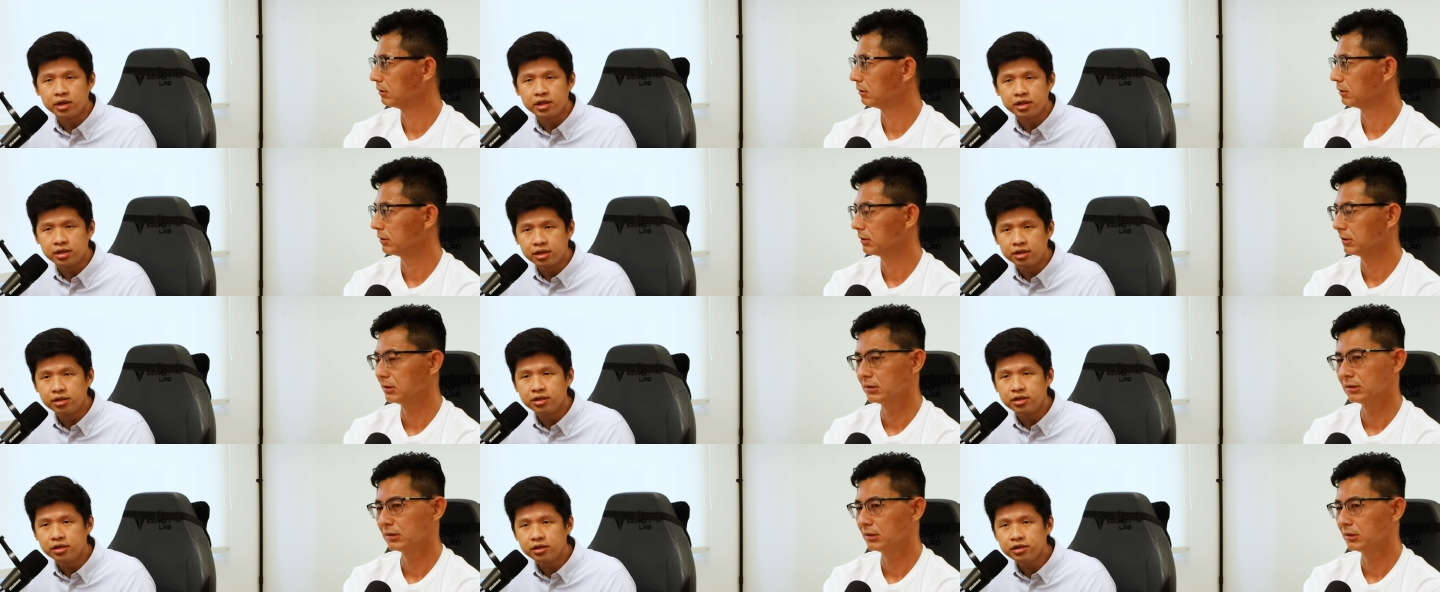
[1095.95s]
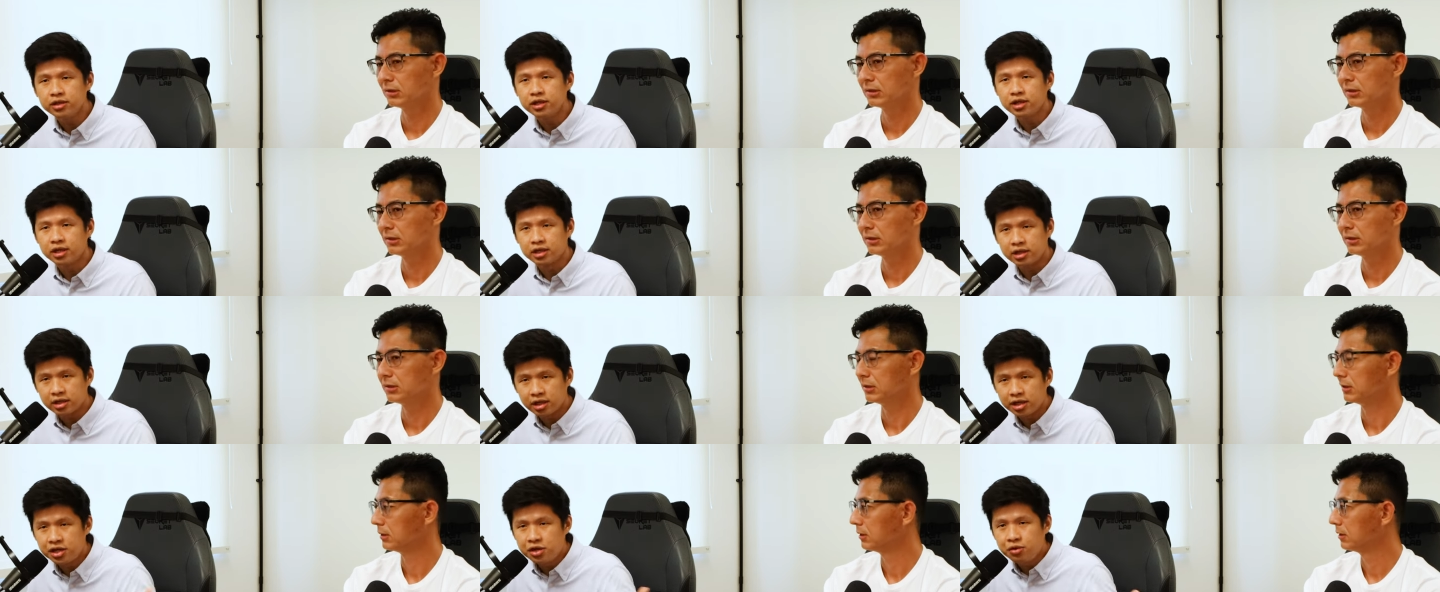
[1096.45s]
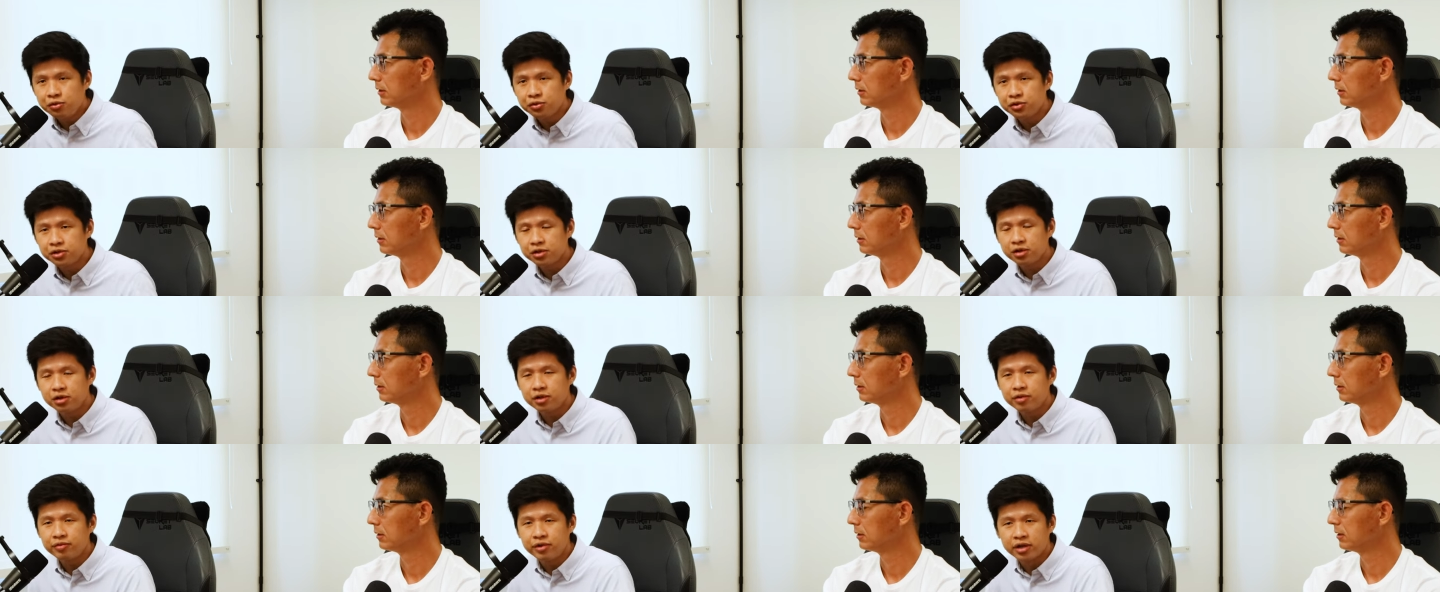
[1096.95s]
Speaker 1: And those are the huge
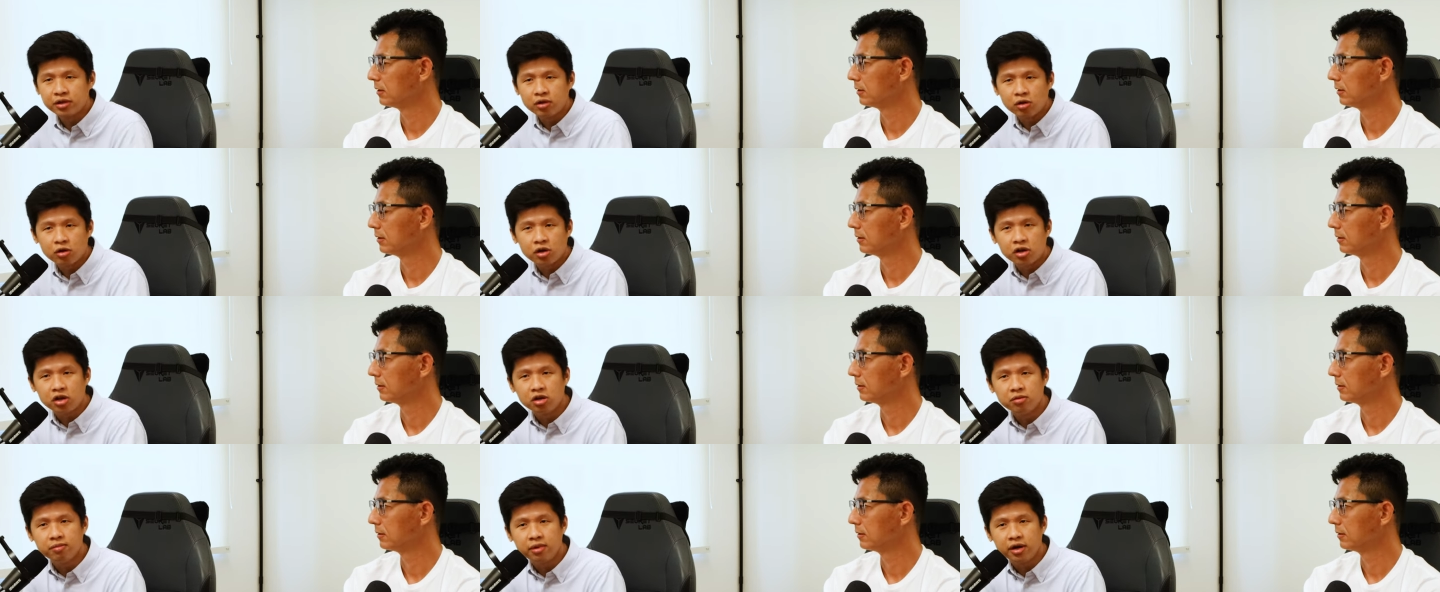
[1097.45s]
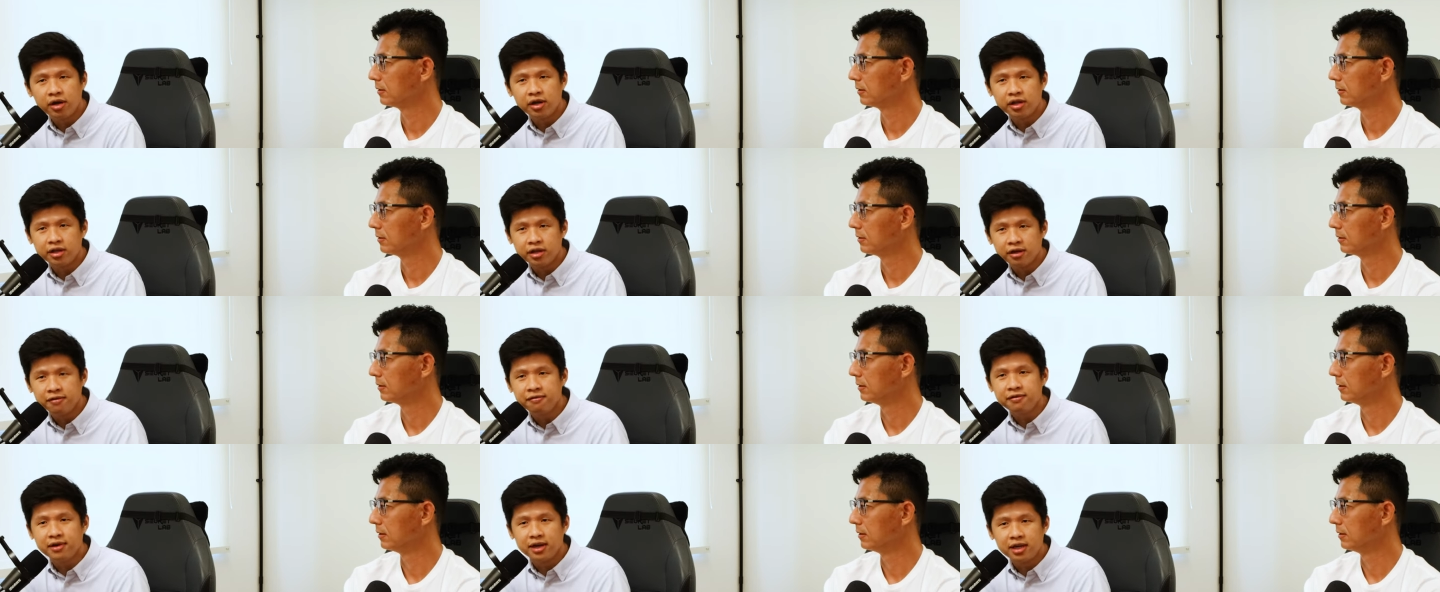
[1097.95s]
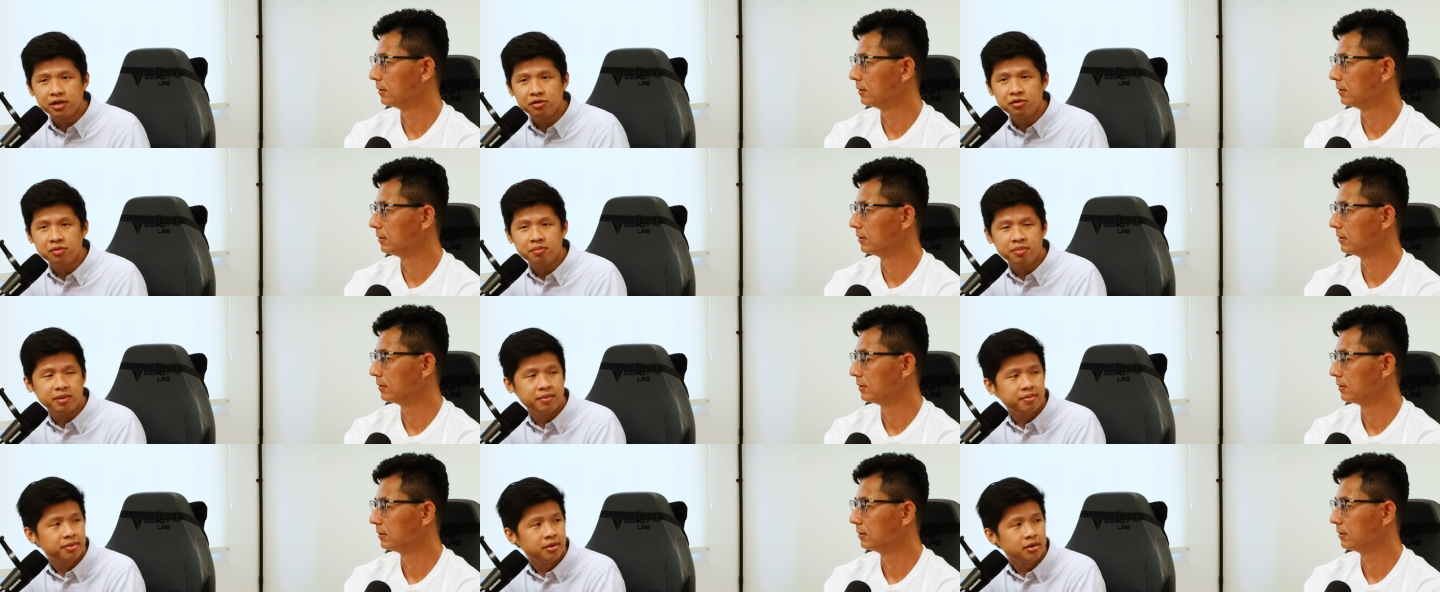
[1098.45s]
store we are talking about, and you're flooded
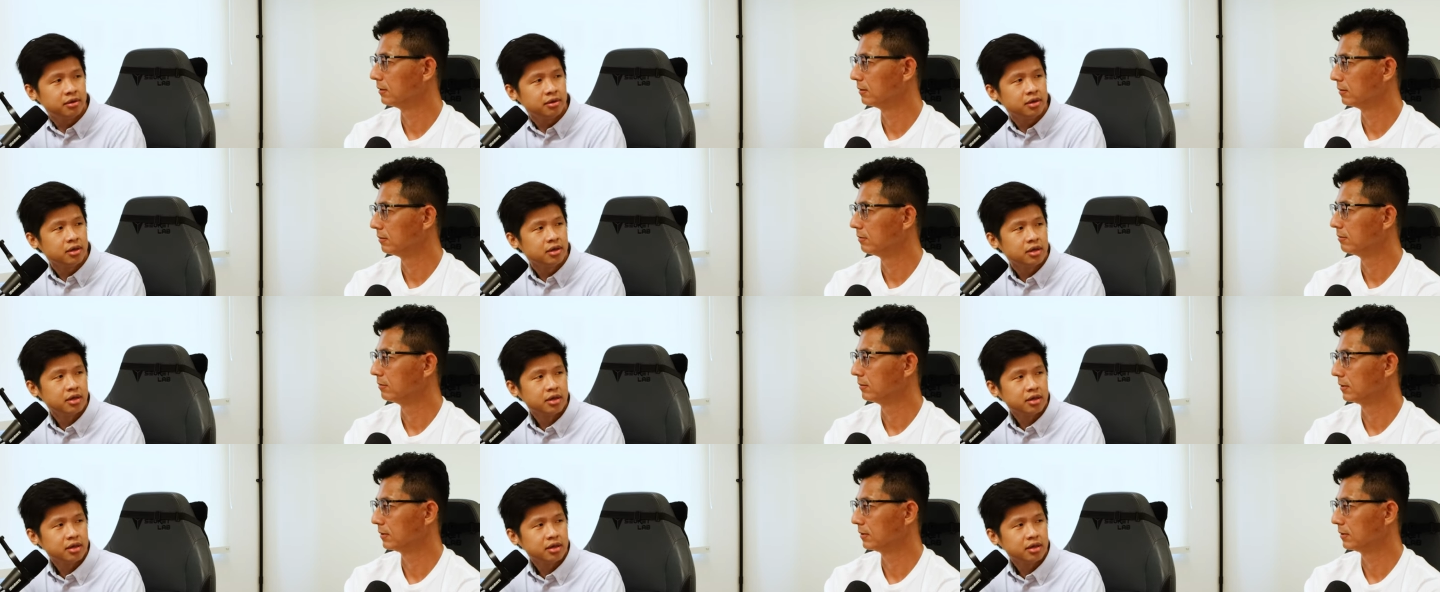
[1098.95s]
with people.